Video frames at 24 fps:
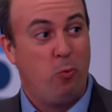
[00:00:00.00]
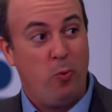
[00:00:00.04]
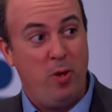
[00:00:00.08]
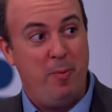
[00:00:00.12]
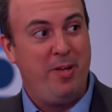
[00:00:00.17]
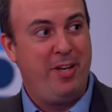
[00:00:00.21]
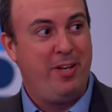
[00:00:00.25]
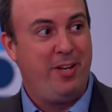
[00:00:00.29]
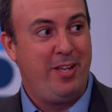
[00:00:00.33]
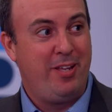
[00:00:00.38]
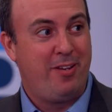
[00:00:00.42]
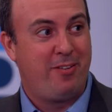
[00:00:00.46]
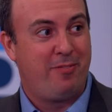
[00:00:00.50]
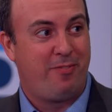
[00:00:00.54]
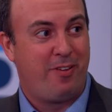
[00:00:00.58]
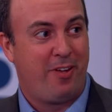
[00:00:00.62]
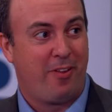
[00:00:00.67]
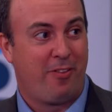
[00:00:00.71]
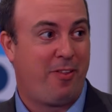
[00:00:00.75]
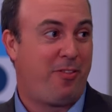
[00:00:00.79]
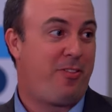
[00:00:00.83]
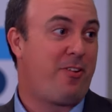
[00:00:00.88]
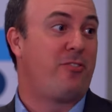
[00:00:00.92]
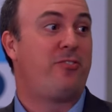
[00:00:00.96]
Women need to feel
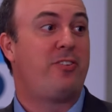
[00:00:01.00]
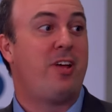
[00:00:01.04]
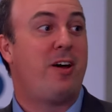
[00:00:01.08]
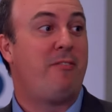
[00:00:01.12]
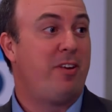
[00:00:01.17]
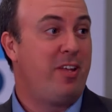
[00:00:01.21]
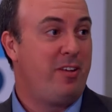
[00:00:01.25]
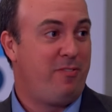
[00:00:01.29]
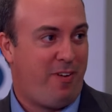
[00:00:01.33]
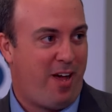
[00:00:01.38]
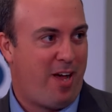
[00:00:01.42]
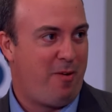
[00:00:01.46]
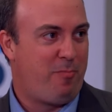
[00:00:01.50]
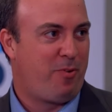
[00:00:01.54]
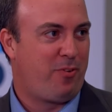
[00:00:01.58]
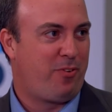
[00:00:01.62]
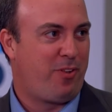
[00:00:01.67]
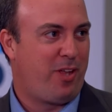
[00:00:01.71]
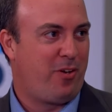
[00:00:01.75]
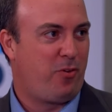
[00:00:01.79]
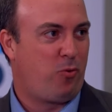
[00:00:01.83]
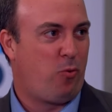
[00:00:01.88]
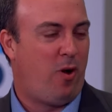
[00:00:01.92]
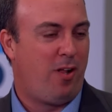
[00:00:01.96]
that they're
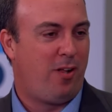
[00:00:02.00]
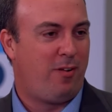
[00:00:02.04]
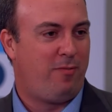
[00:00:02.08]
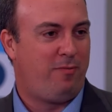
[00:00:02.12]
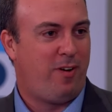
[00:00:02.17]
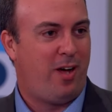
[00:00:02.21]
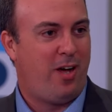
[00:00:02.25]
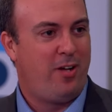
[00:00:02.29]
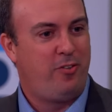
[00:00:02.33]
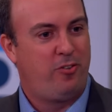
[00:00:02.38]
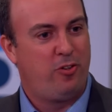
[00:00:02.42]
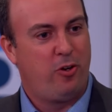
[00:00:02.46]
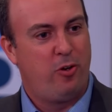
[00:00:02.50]
75% qualified.